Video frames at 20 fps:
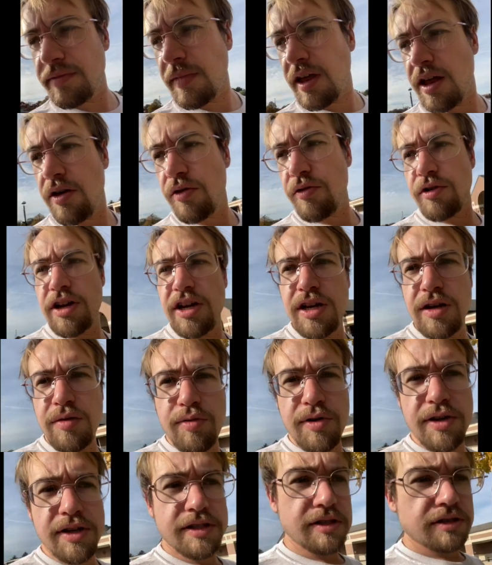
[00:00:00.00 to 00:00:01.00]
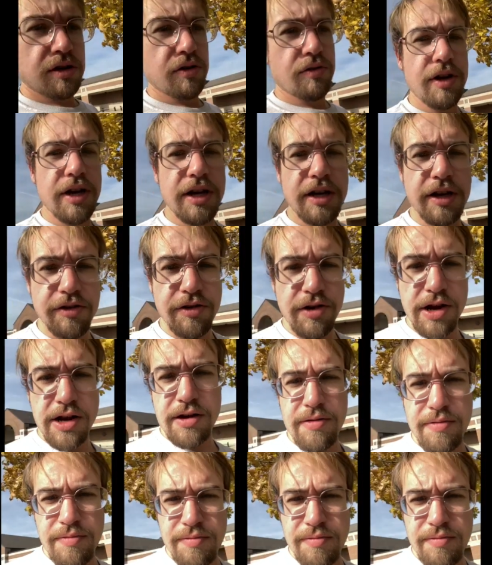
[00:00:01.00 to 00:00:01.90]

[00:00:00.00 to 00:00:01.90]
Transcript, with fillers: I don't need to be so ignorant.